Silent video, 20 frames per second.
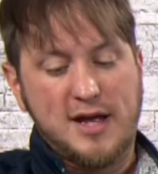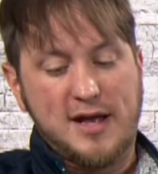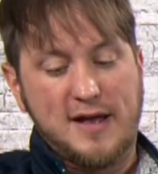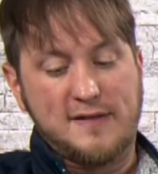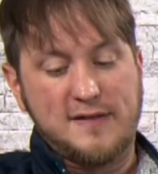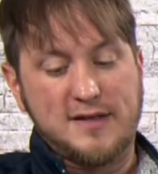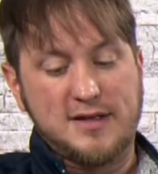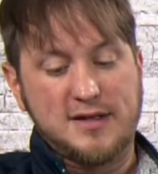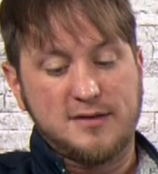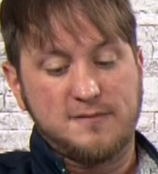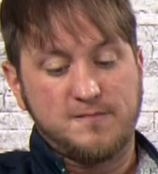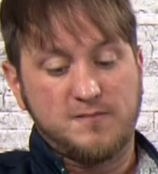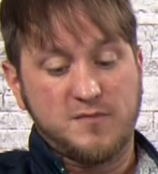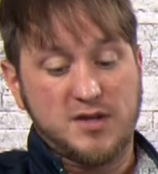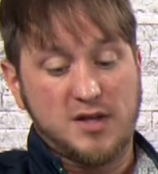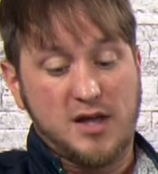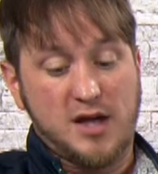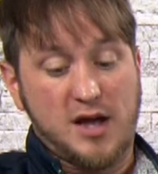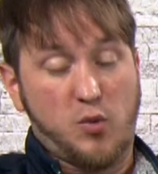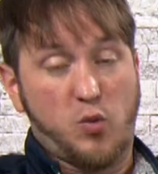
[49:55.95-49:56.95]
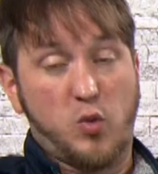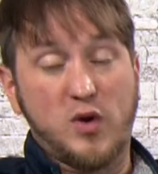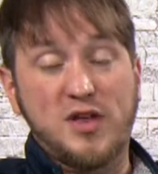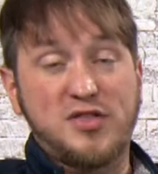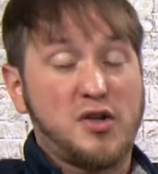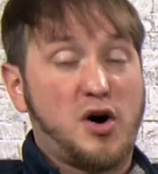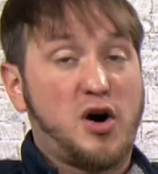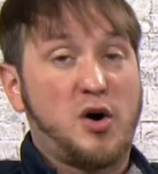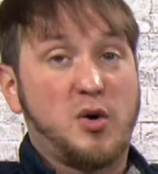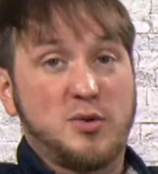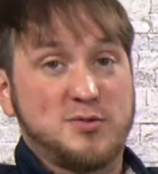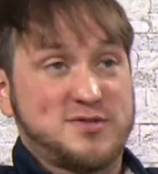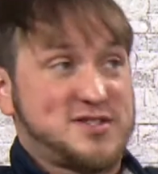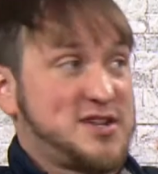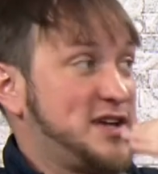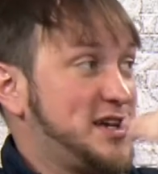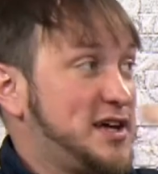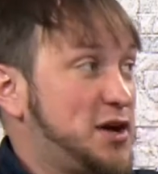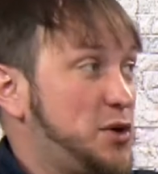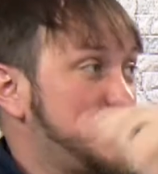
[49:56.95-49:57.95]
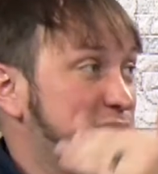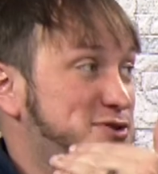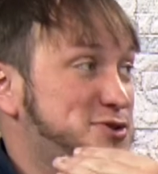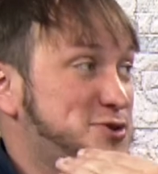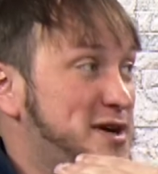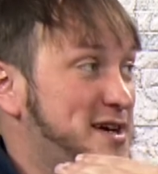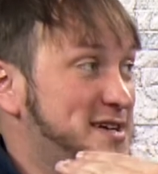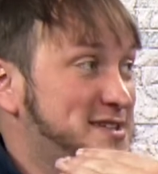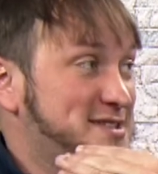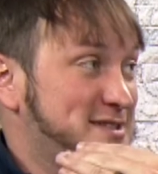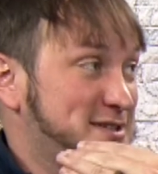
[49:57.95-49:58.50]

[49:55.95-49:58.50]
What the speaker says: and then we thought it was going to go with Tress,